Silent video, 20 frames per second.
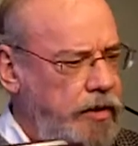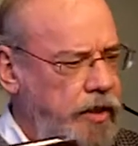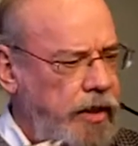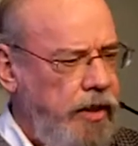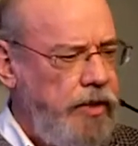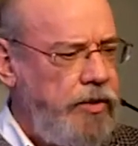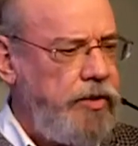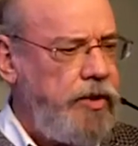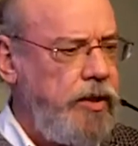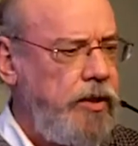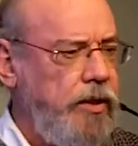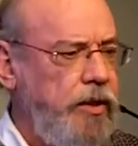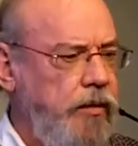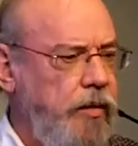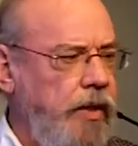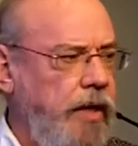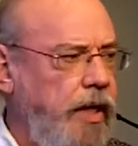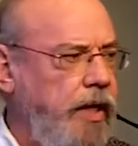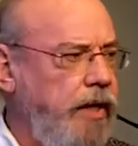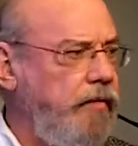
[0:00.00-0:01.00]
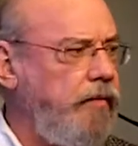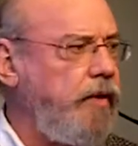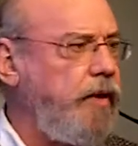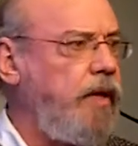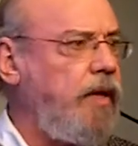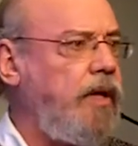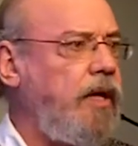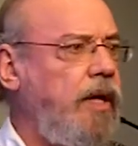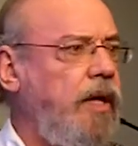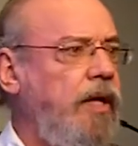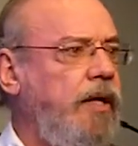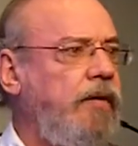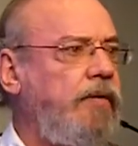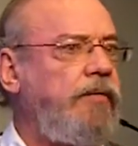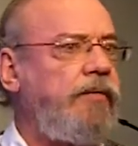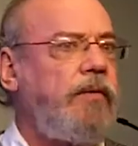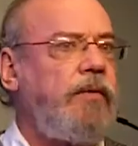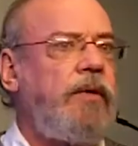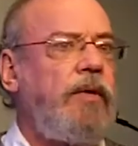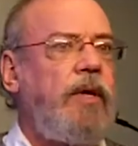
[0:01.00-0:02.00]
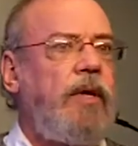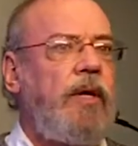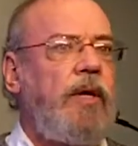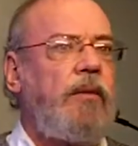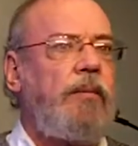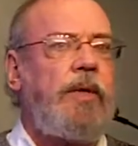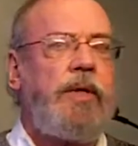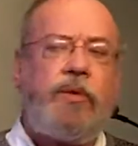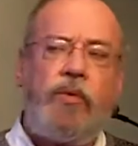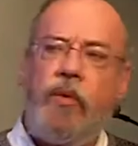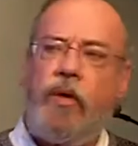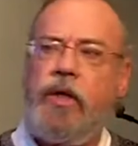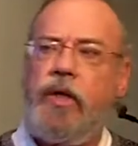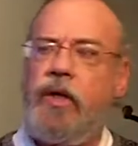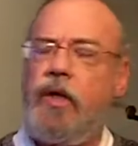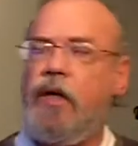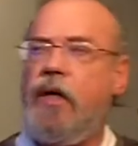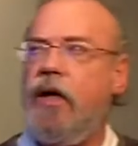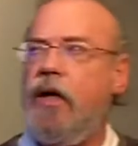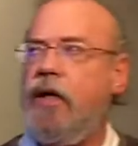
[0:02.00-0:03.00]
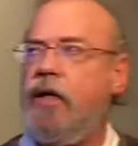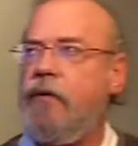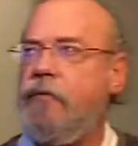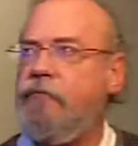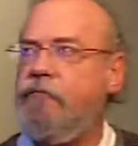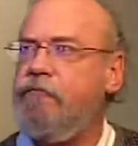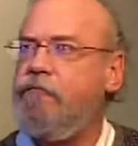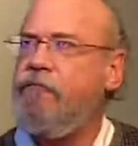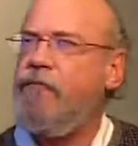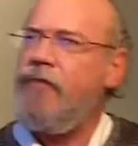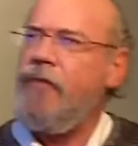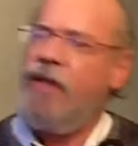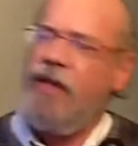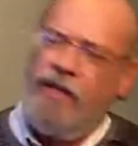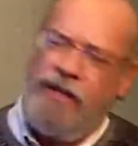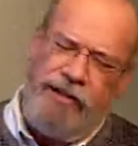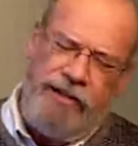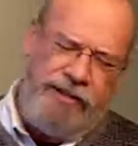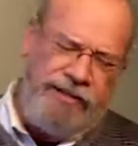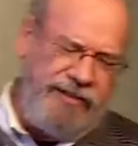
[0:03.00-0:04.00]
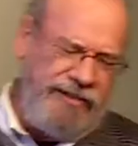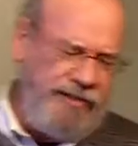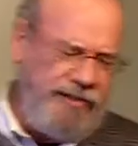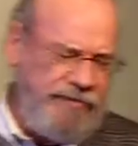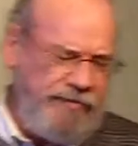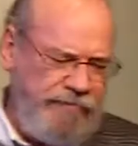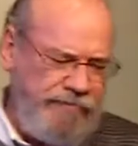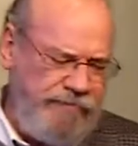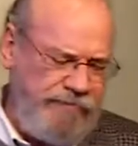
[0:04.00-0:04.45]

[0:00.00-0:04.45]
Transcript: tension that we have in our life between the